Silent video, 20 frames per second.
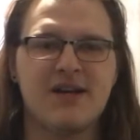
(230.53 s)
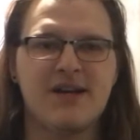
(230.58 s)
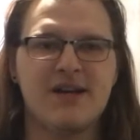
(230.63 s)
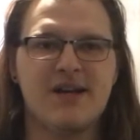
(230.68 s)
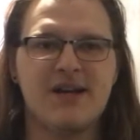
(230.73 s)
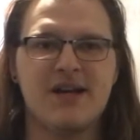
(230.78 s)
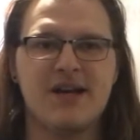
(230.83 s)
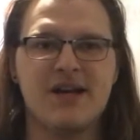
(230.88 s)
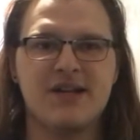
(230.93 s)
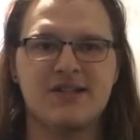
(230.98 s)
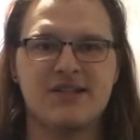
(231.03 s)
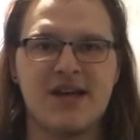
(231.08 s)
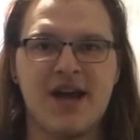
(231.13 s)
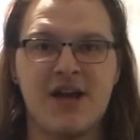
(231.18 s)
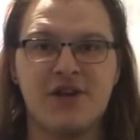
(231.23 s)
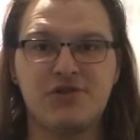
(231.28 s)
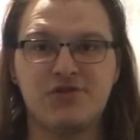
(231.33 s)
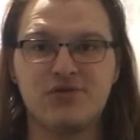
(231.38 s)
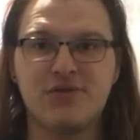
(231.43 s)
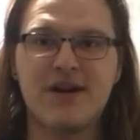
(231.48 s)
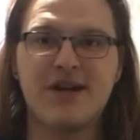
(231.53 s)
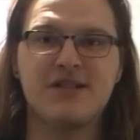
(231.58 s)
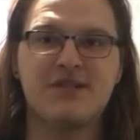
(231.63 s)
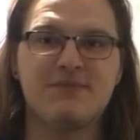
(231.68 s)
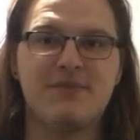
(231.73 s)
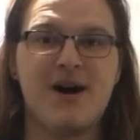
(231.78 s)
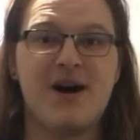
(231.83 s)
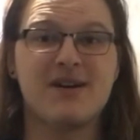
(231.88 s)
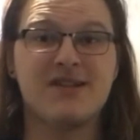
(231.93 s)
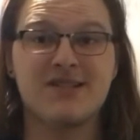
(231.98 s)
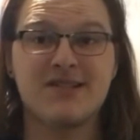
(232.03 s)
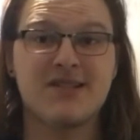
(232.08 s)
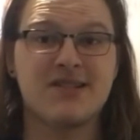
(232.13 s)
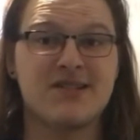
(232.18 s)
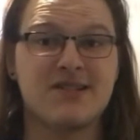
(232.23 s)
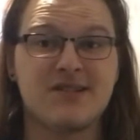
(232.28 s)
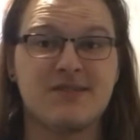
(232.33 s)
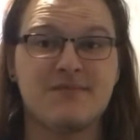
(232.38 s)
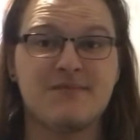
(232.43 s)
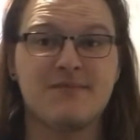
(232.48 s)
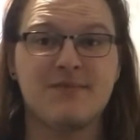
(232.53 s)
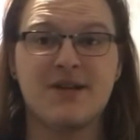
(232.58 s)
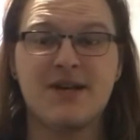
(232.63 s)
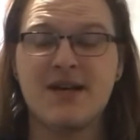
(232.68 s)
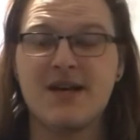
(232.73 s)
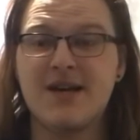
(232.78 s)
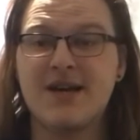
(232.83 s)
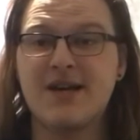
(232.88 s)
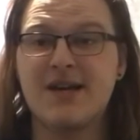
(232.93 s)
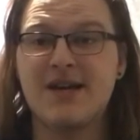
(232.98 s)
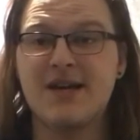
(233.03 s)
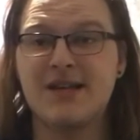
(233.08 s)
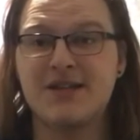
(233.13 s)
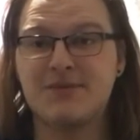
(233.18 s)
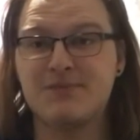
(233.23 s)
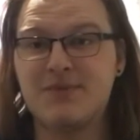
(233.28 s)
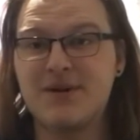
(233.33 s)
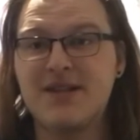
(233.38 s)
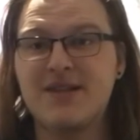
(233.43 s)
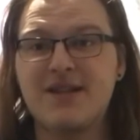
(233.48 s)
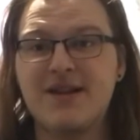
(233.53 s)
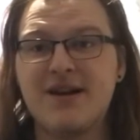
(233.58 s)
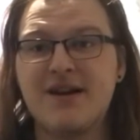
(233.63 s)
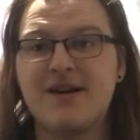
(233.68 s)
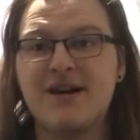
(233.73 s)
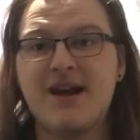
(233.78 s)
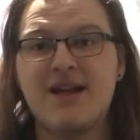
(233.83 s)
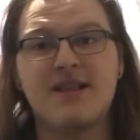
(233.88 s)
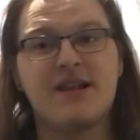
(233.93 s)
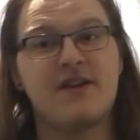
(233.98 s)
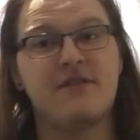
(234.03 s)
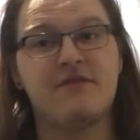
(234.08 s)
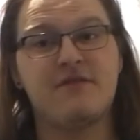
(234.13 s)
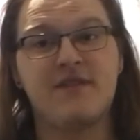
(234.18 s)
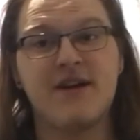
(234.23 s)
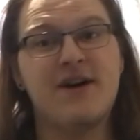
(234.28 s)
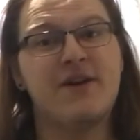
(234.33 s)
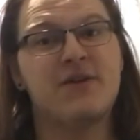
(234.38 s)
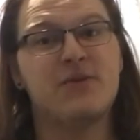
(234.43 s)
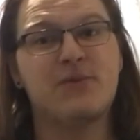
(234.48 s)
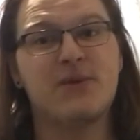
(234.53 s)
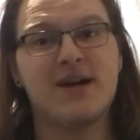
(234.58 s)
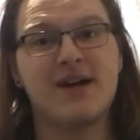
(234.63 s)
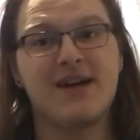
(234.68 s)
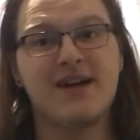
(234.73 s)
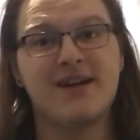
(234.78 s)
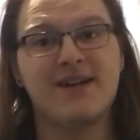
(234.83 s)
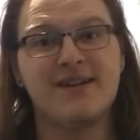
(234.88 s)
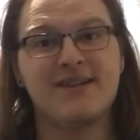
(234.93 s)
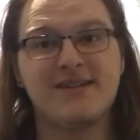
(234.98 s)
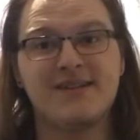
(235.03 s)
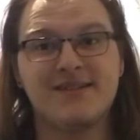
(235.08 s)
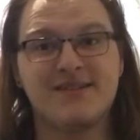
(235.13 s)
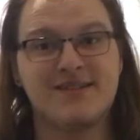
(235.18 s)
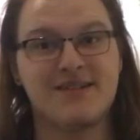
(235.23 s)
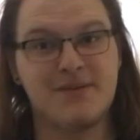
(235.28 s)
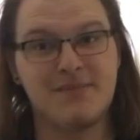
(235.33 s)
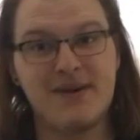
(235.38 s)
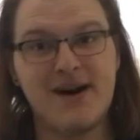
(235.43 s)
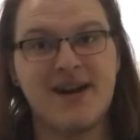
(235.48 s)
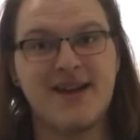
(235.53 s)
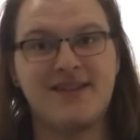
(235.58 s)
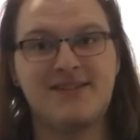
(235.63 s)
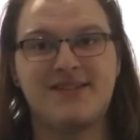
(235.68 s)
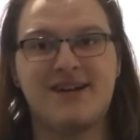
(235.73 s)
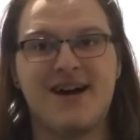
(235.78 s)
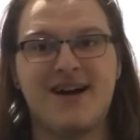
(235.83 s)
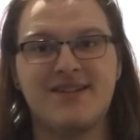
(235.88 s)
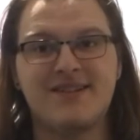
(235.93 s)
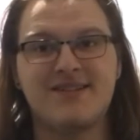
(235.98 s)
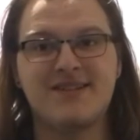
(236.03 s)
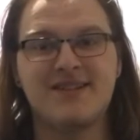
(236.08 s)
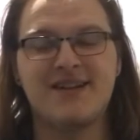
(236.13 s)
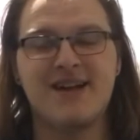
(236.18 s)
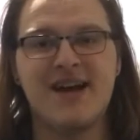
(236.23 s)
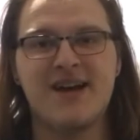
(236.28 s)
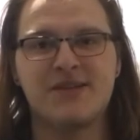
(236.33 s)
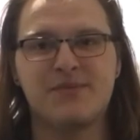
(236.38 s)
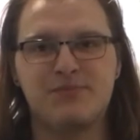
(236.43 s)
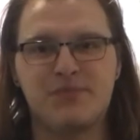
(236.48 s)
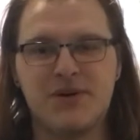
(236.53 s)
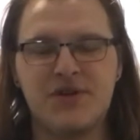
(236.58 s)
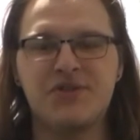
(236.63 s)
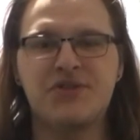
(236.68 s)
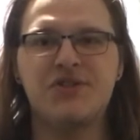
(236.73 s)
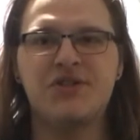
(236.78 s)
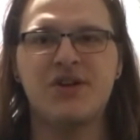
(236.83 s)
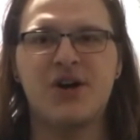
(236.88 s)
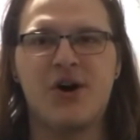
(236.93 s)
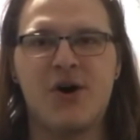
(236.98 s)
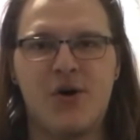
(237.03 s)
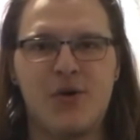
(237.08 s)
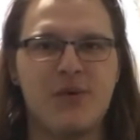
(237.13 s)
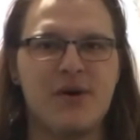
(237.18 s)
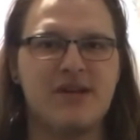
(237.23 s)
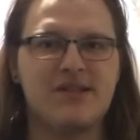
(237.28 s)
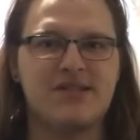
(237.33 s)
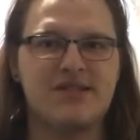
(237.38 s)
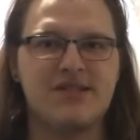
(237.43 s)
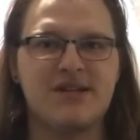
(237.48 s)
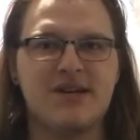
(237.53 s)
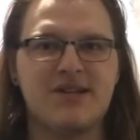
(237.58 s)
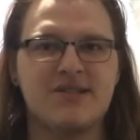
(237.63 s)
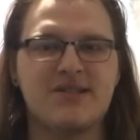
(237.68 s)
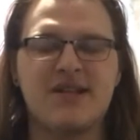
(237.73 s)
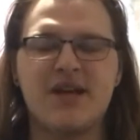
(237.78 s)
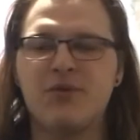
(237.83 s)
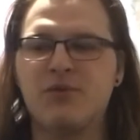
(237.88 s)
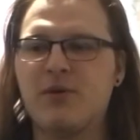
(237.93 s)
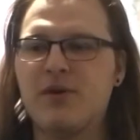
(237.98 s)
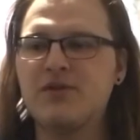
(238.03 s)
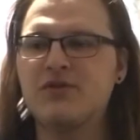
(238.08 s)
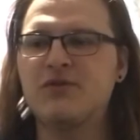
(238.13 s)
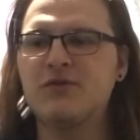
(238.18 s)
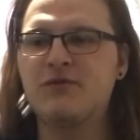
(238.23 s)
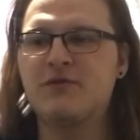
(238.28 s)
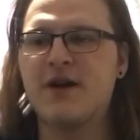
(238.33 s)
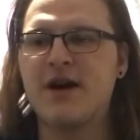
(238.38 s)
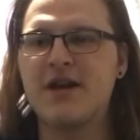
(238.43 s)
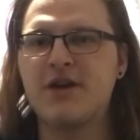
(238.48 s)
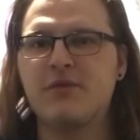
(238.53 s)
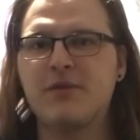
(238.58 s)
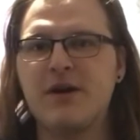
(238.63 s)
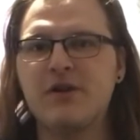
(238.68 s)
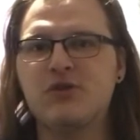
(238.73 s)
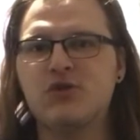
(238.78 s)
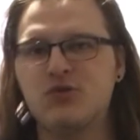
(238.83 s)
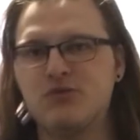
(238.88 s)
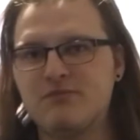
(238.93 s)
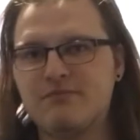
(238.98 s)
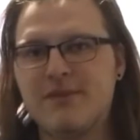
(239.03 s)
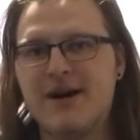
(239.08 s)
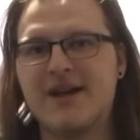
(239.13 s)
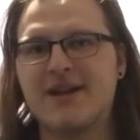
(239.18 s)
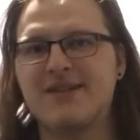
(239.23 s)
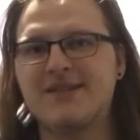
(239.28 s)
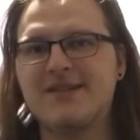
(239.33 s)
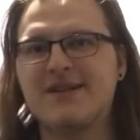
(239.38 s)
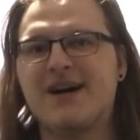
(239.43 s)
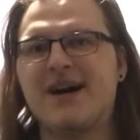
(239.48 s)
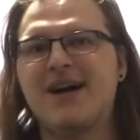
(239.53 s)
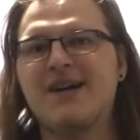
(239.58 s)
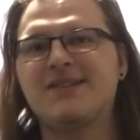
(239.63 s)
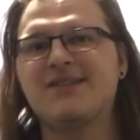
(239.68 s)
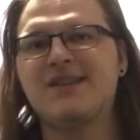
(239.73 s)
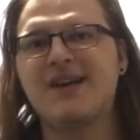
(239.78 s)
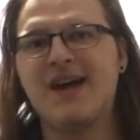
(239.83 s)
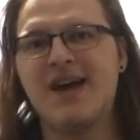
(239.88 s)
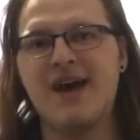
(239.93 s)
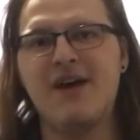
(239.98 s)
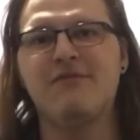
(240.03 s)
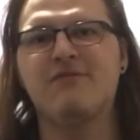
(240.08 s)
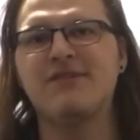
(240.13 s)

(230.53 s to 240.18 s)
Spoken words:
Is a transmog system. It has been there, and they found a way to monetize it, as Bungie always does. They want to find a way to monetize every